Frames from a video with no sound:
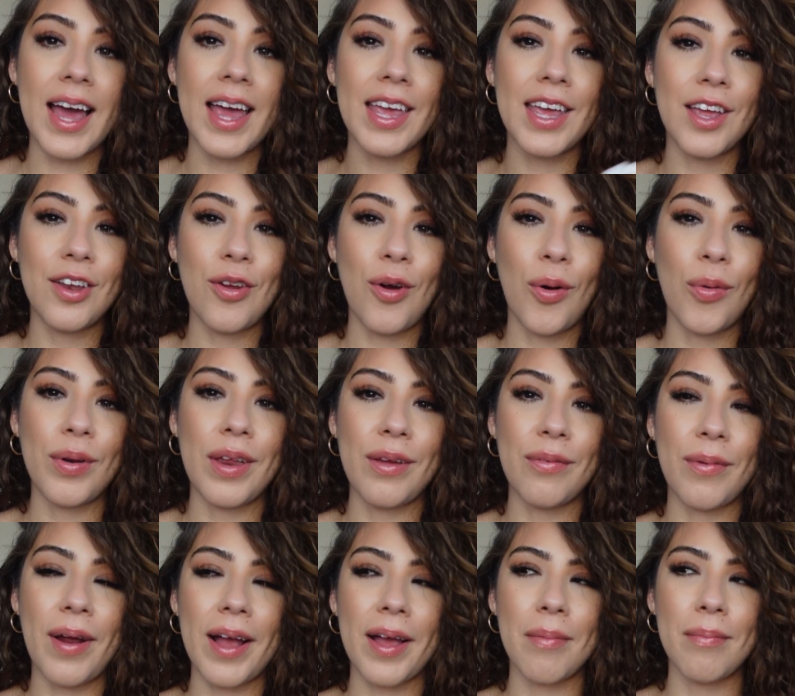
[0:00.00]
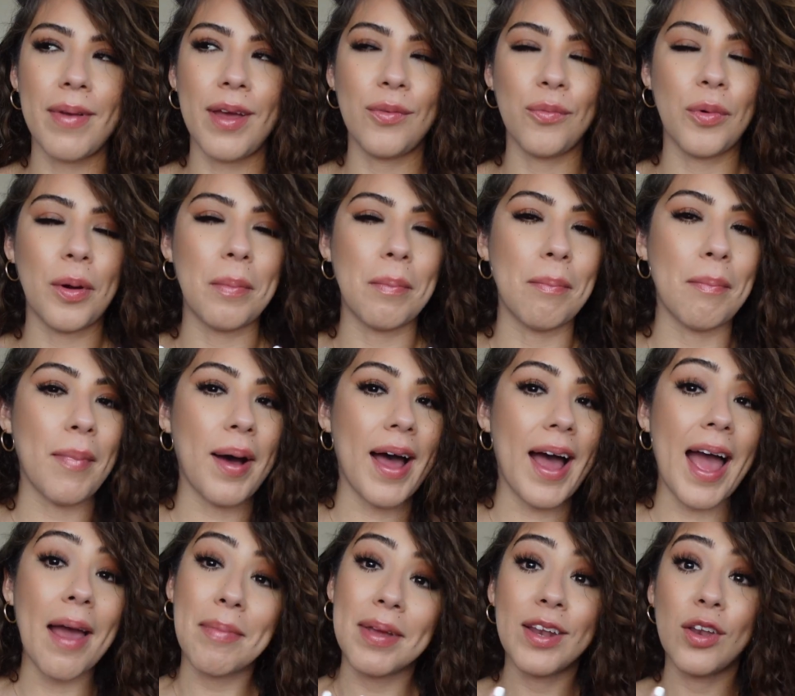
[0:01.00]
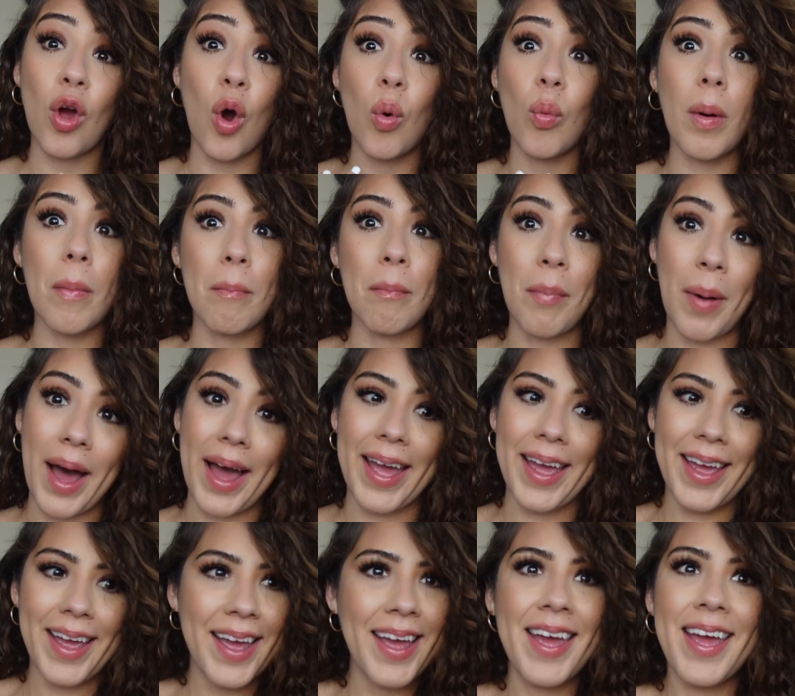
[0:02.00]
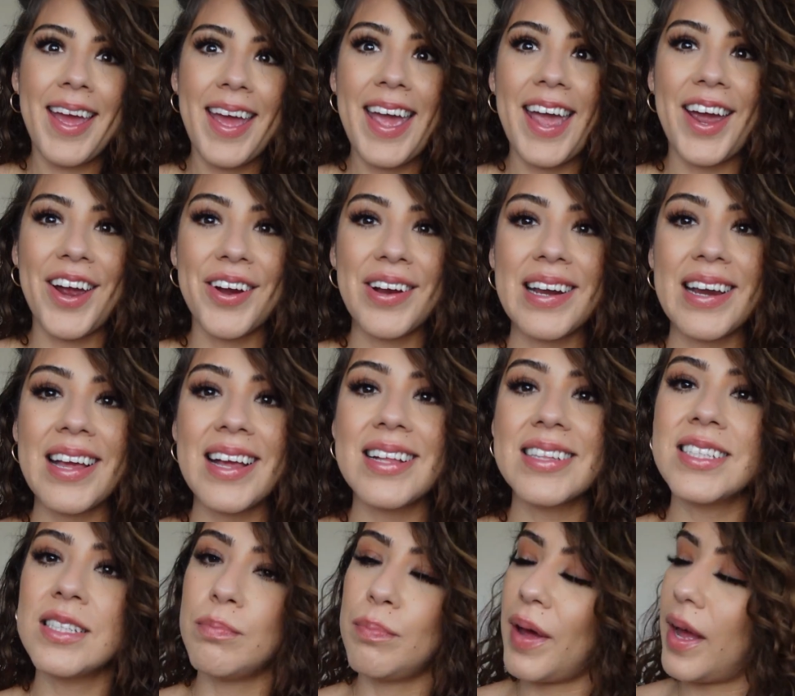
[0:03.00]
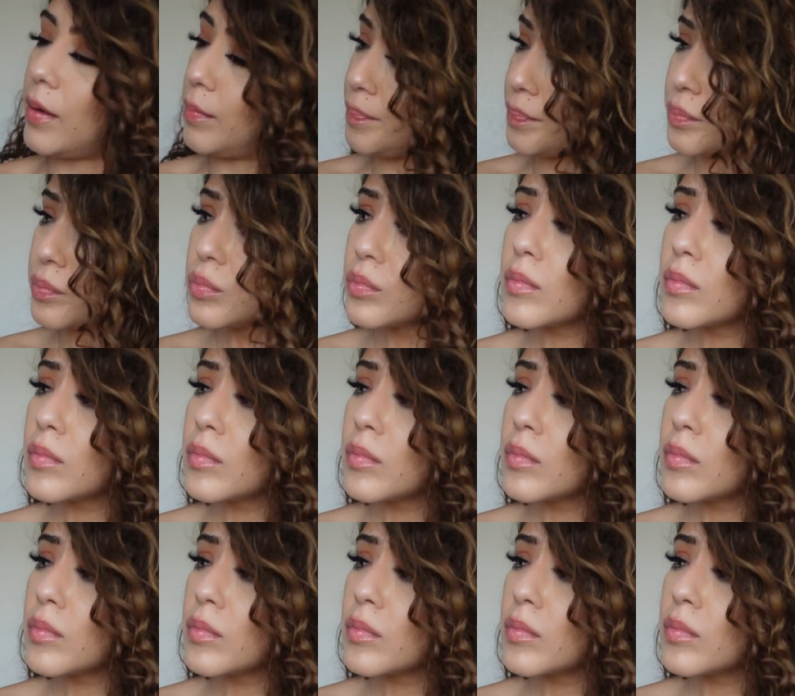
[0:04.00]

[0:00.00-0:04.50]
I can only recommend what know what my hair needs, but